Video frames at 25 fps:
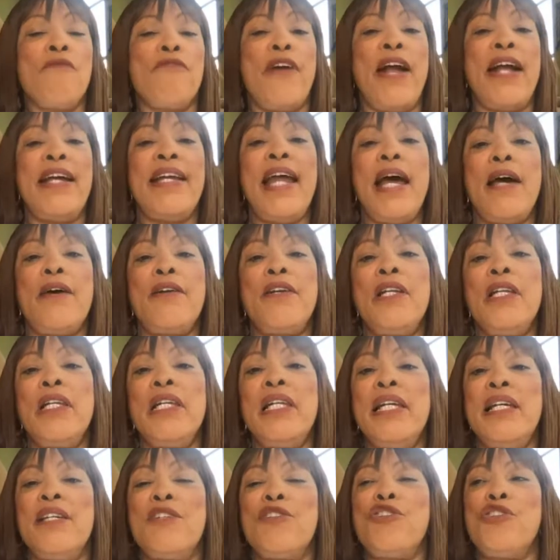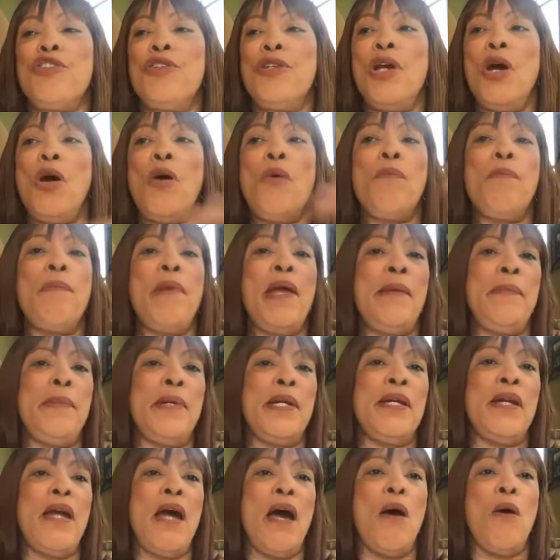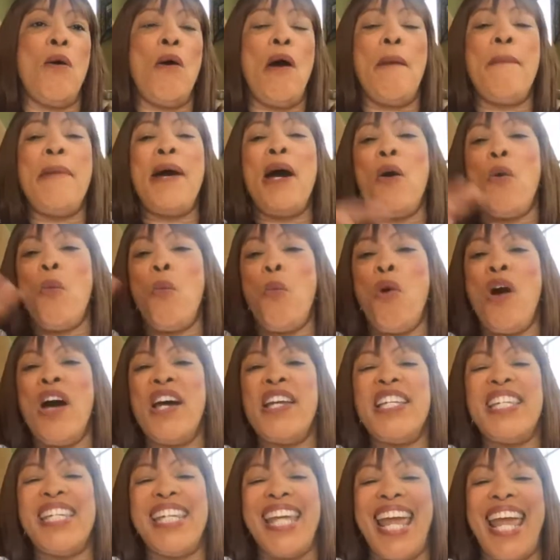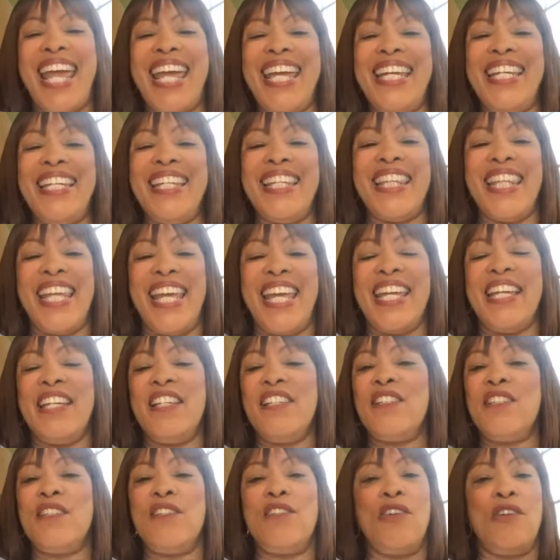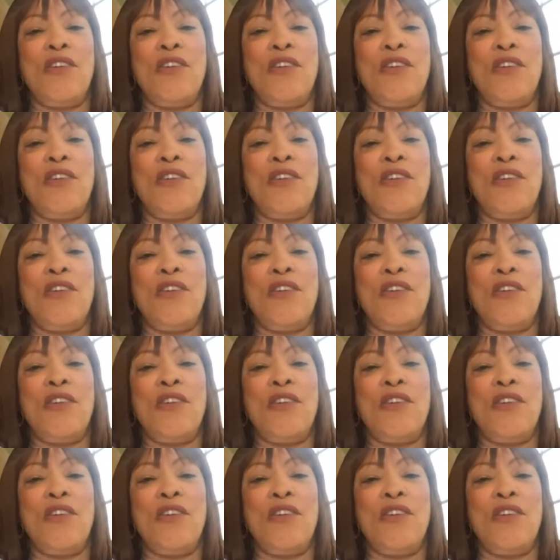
Write out a list, maybe about 1 to 8 things.